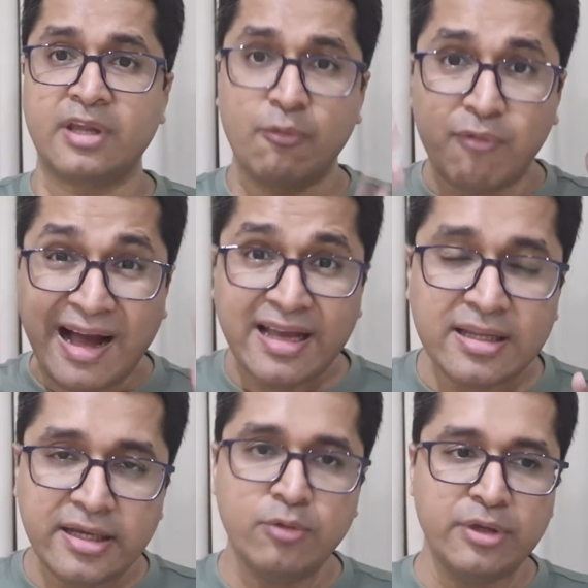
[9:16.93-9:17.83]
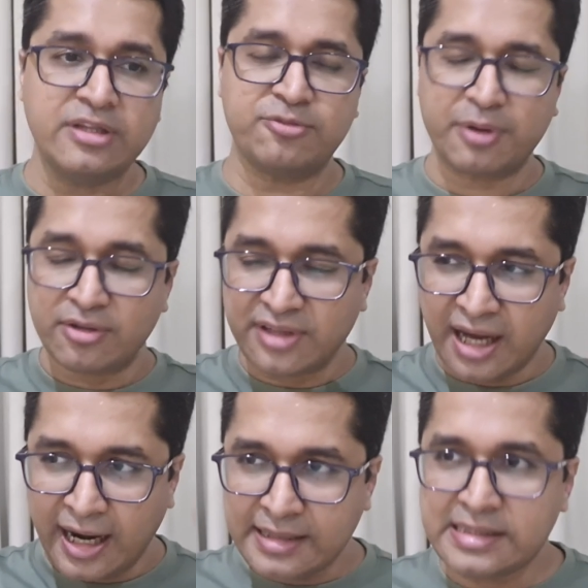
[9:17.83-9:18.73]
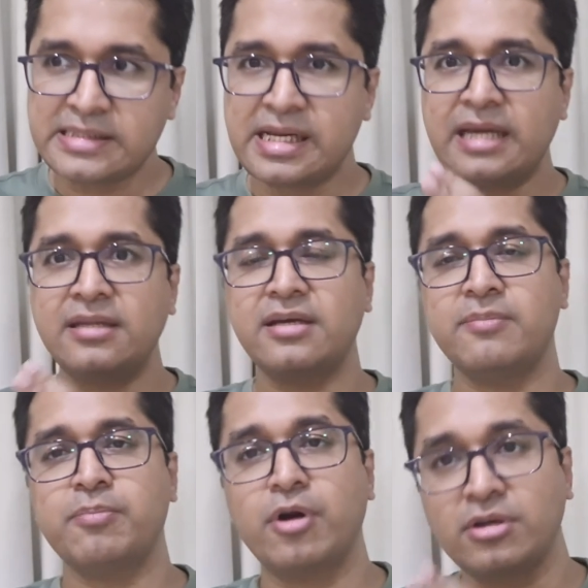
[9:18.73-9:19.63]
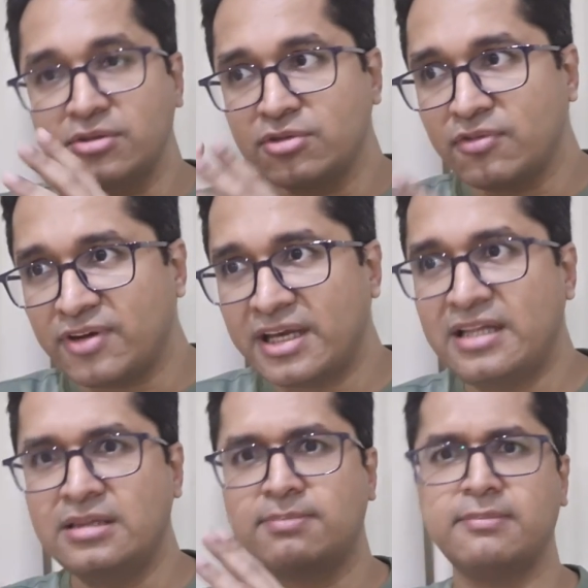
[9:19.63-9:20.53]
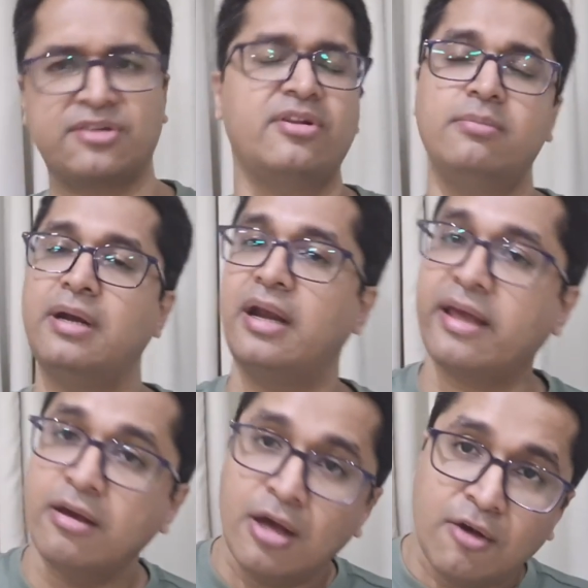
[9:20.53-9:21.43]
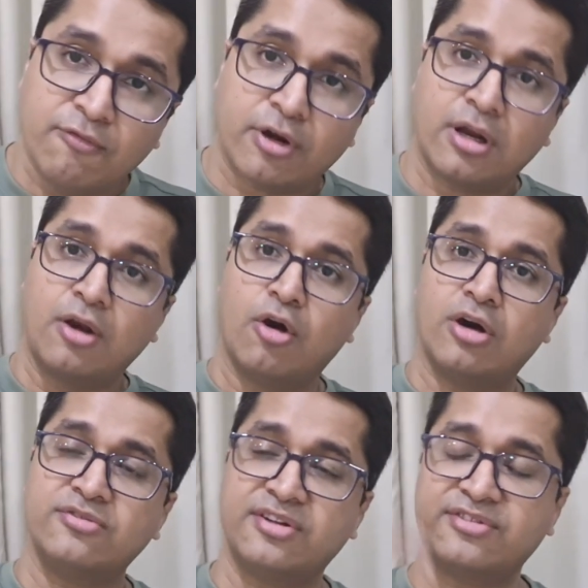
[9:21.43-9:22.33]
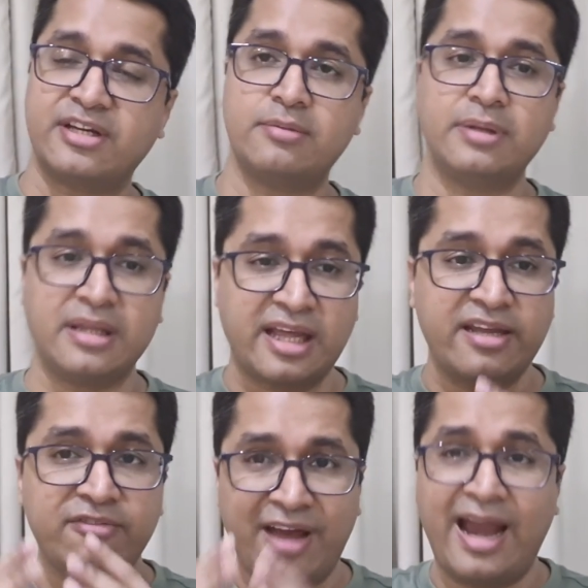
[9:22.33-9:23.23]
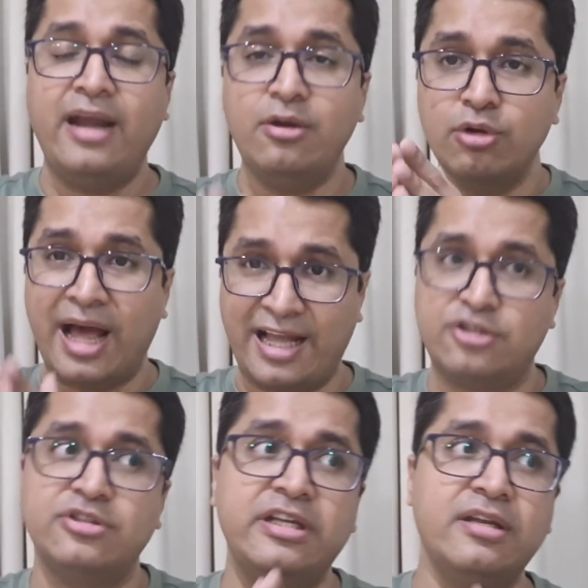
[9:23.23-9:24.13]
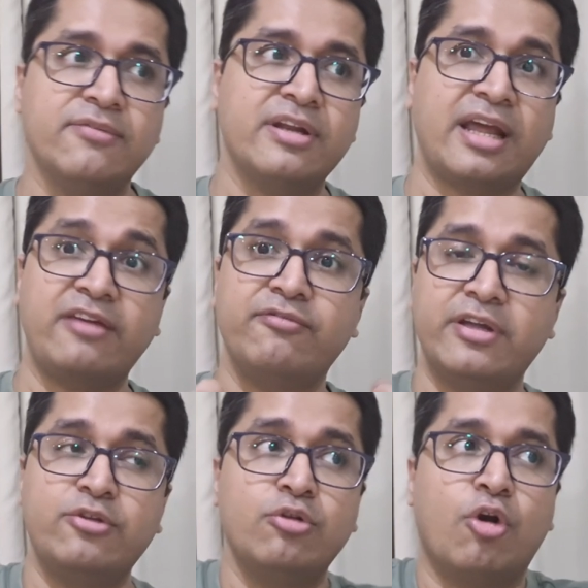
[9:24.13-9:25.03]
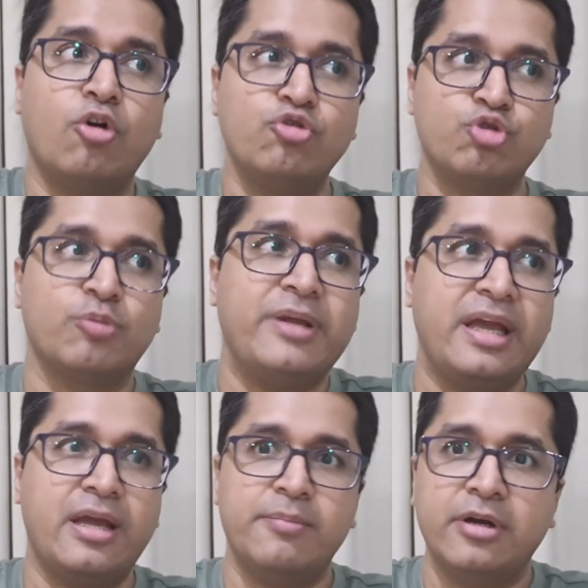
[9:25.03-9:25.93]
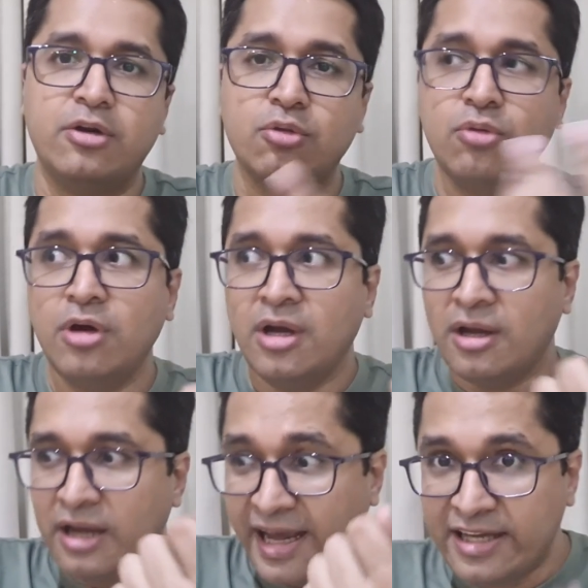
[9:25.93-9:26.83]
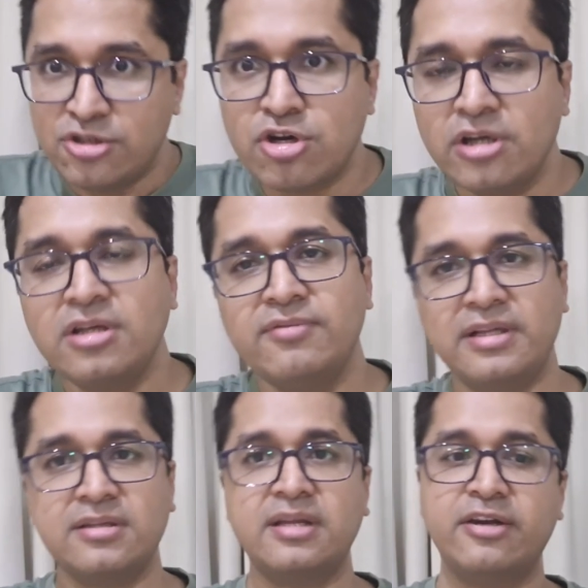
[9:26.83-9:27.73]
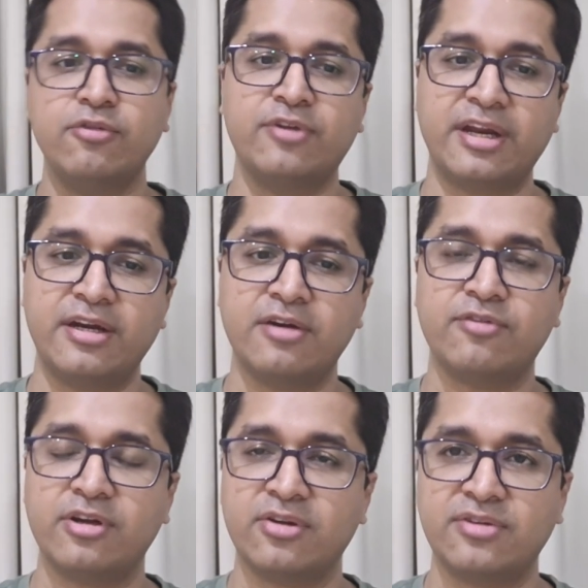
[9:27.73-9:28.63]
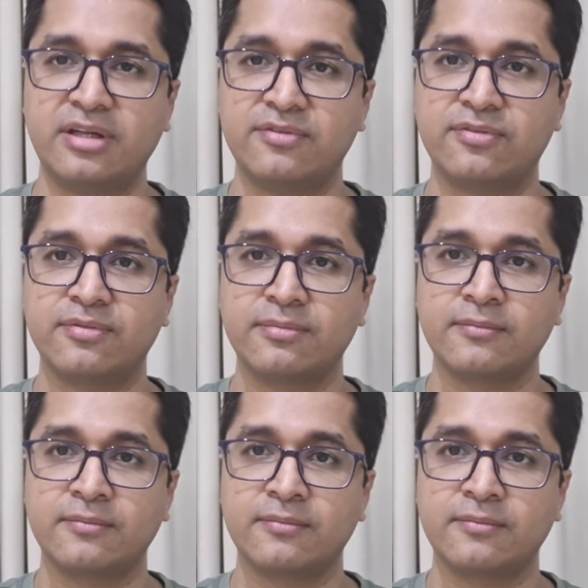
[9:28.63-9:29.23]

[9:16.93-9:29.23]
Why are they doing this? Because they understand the importance of health, muscle building for a long, sustainable life, and to actually live a life where you'll also be able to enjoy the wealth that you've created for yourself.